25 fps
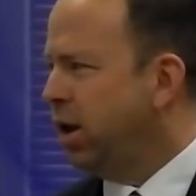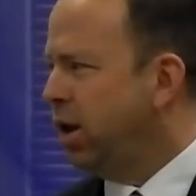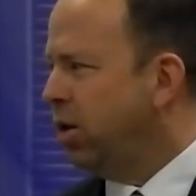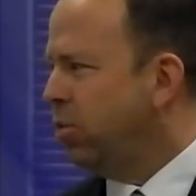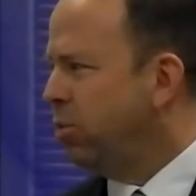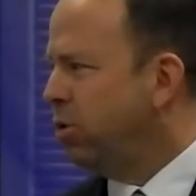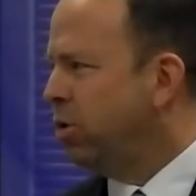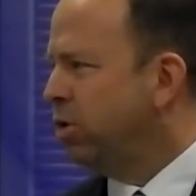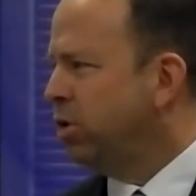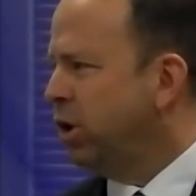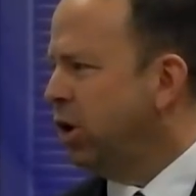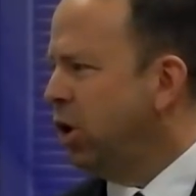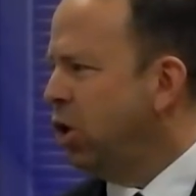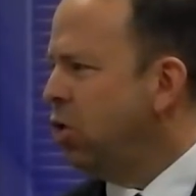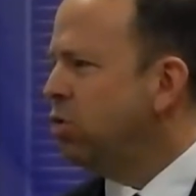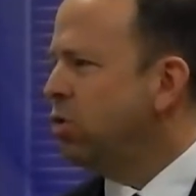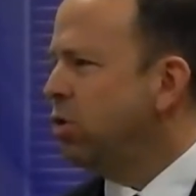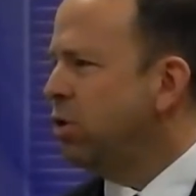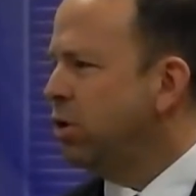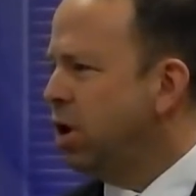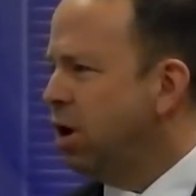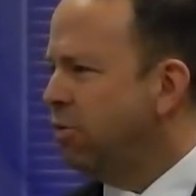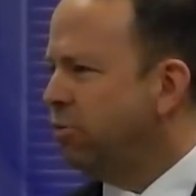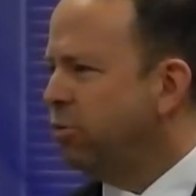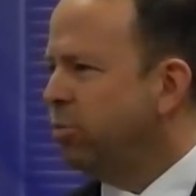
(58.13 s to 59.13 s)
and where the
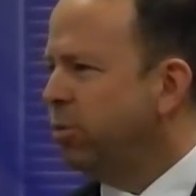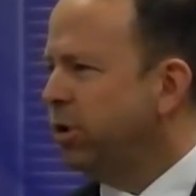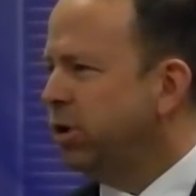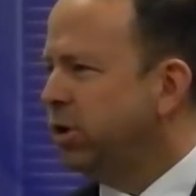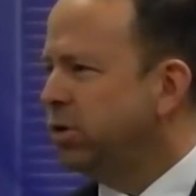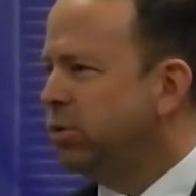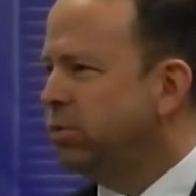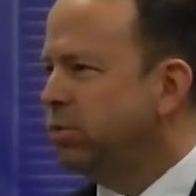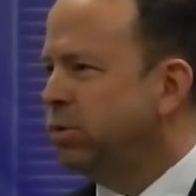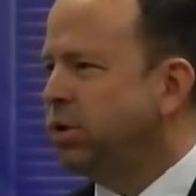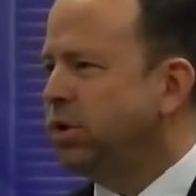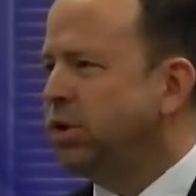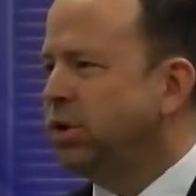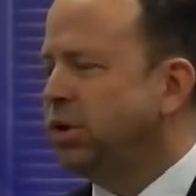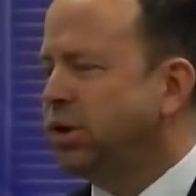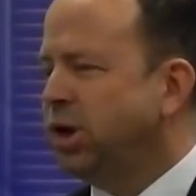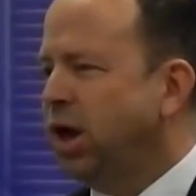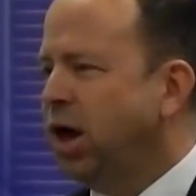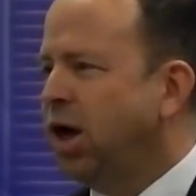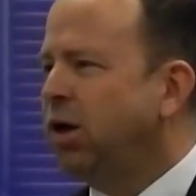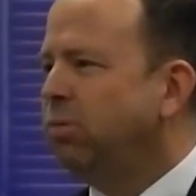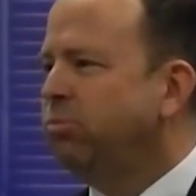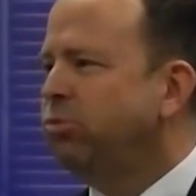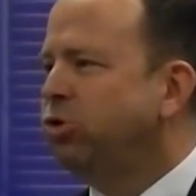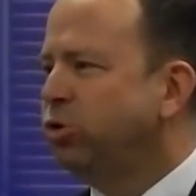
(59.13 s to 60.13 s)
local government was as
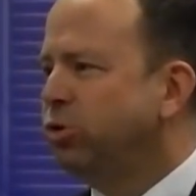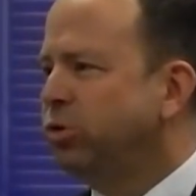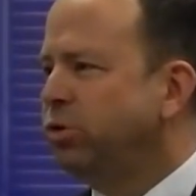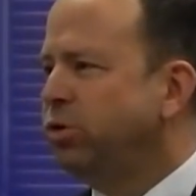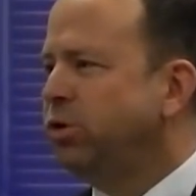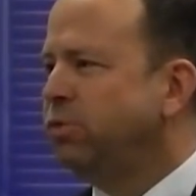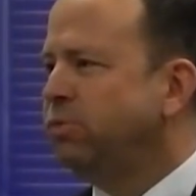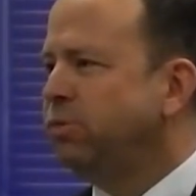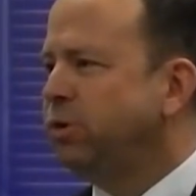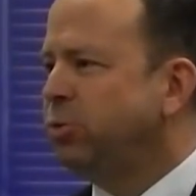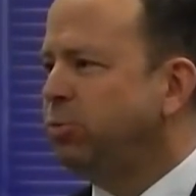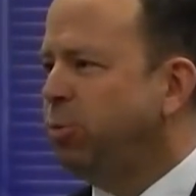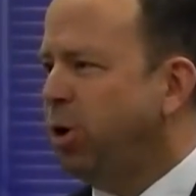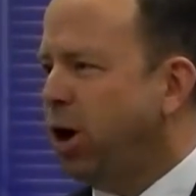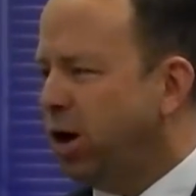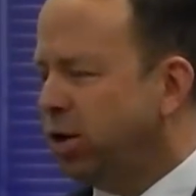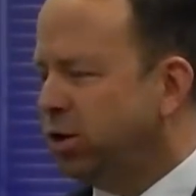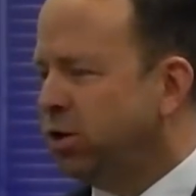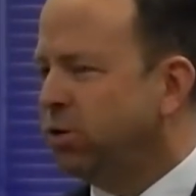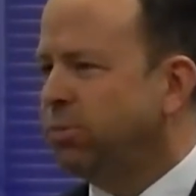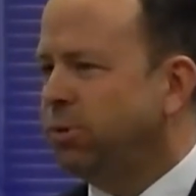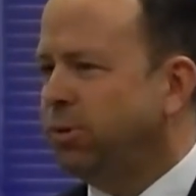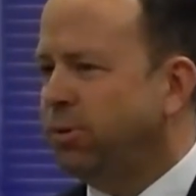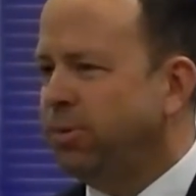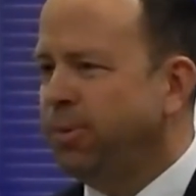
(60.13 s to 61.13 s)
unobtrusive as
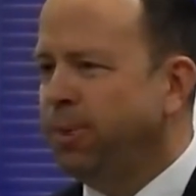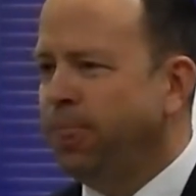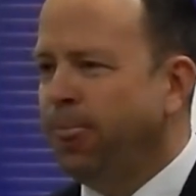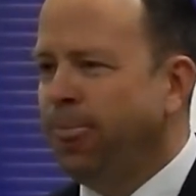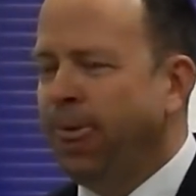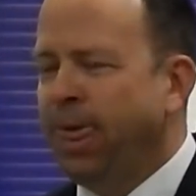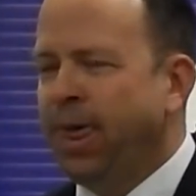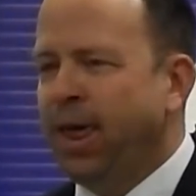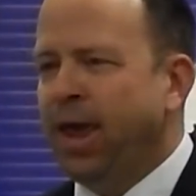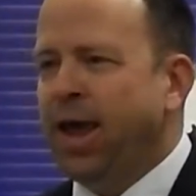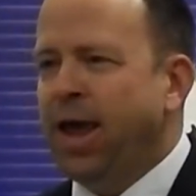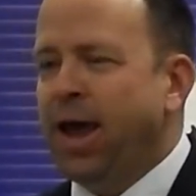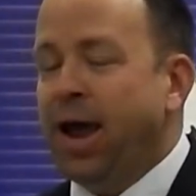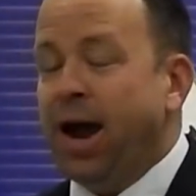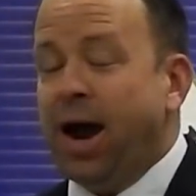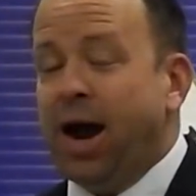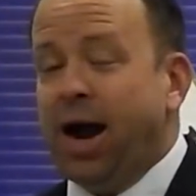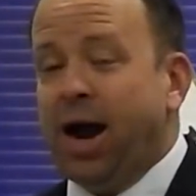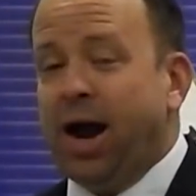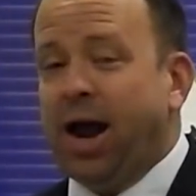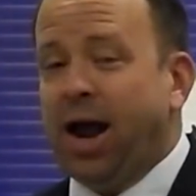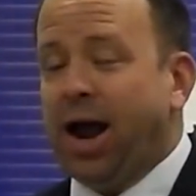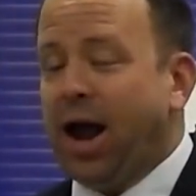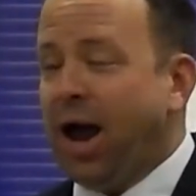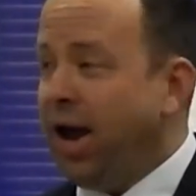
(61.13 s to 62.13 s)
possible.
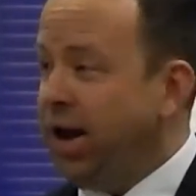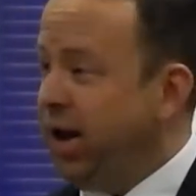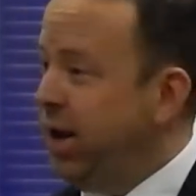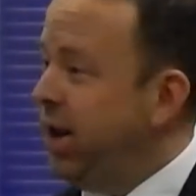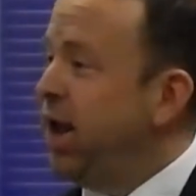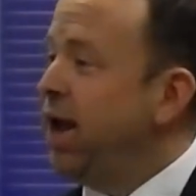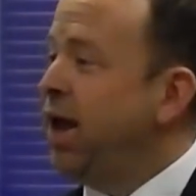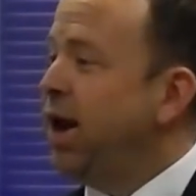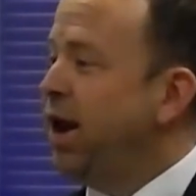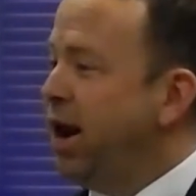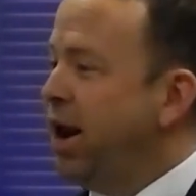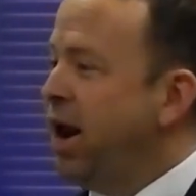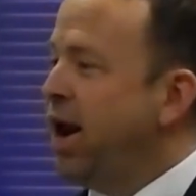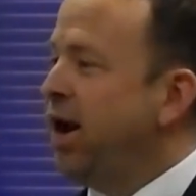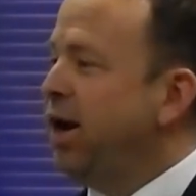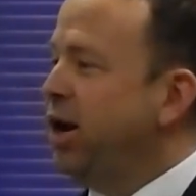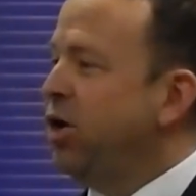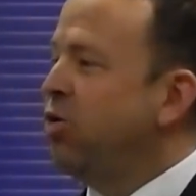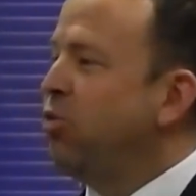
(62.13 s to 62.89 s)
I did, and I